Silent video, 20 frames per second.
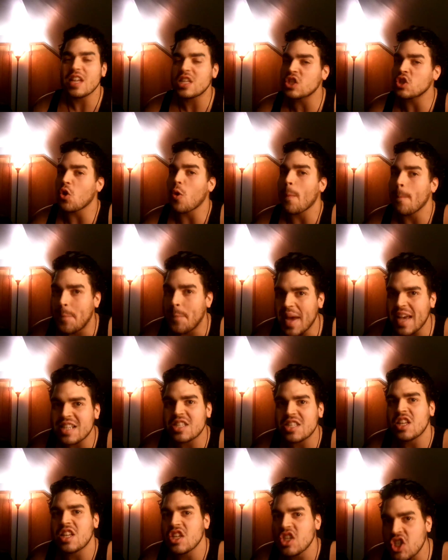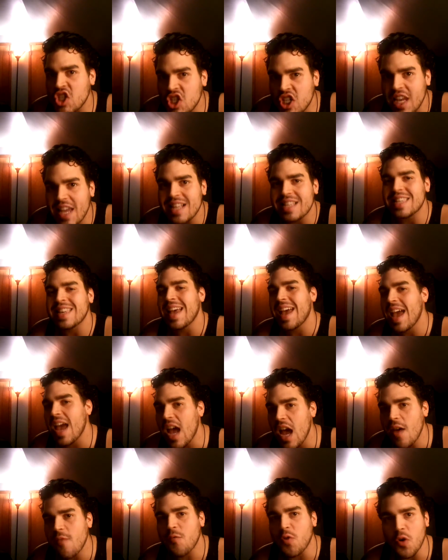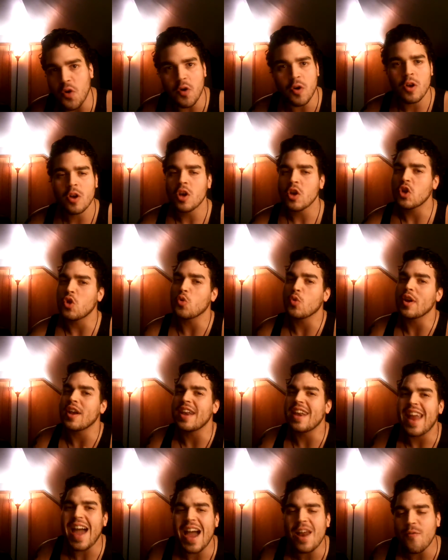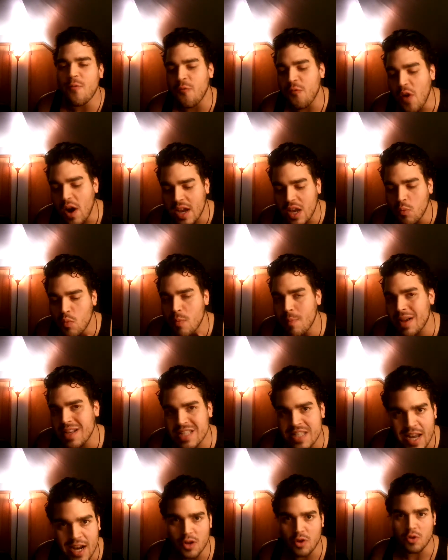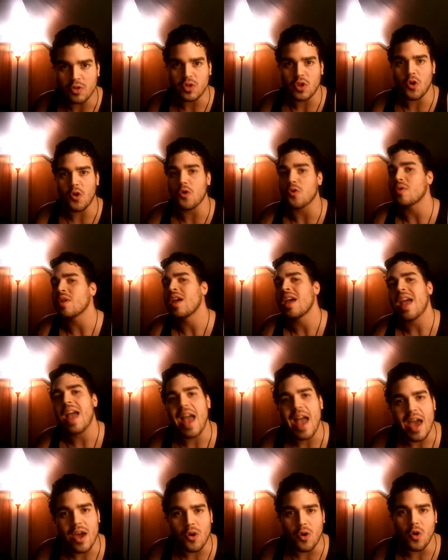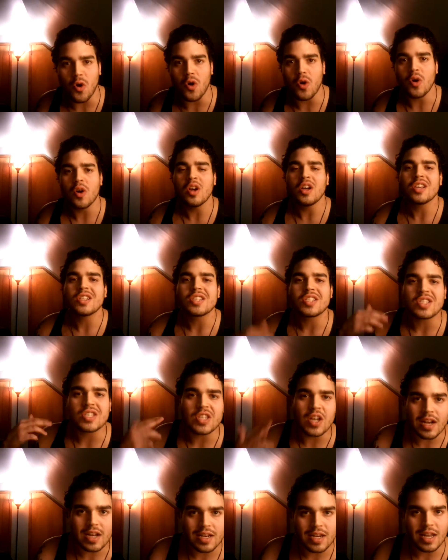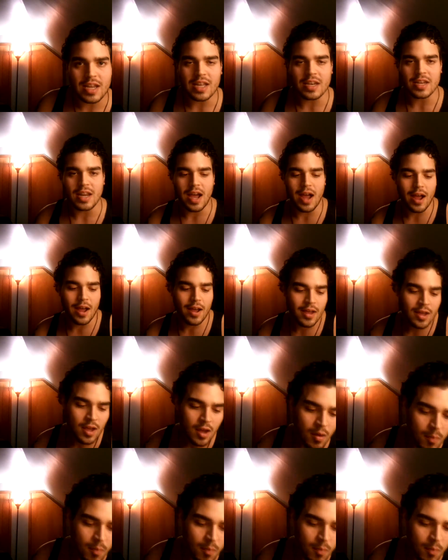it's your best shit ever, you're not fucking with my second or third at all. Suck a dick and die.